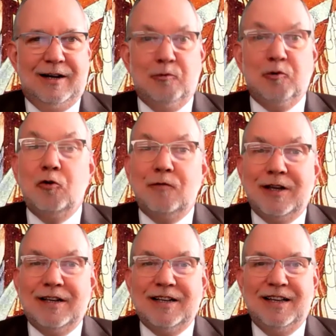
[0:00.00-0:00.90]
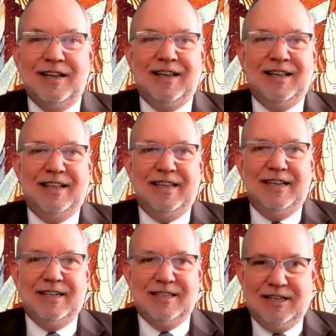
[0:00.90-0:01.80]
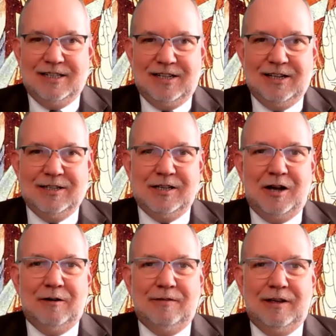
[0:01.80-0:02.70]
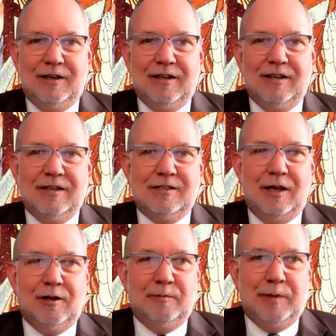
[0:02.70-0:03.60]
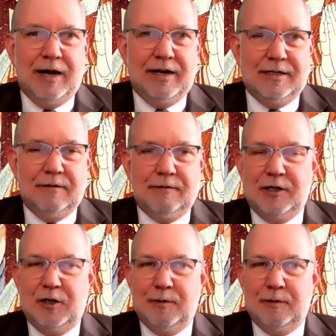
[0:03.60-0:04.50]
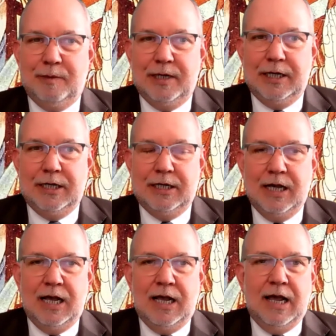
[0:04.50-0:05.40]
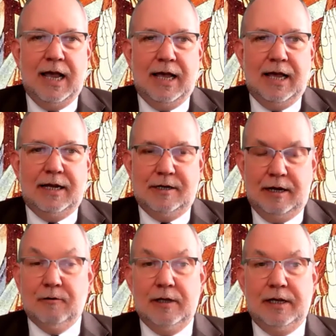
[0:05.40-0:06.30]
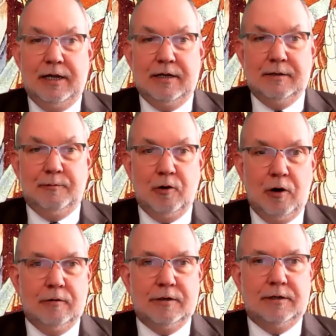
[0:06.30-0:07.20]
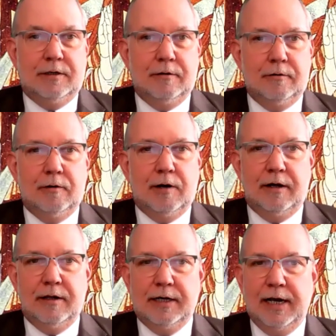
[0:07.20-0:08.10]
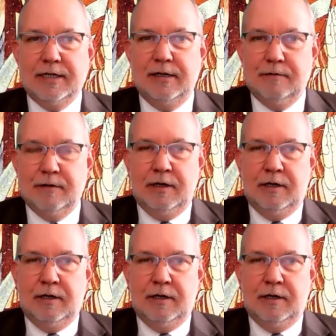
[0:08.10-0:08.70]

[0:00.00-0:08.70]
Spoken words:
proving the existence of the subtle bodies of the human being, and generally his approach to the connection of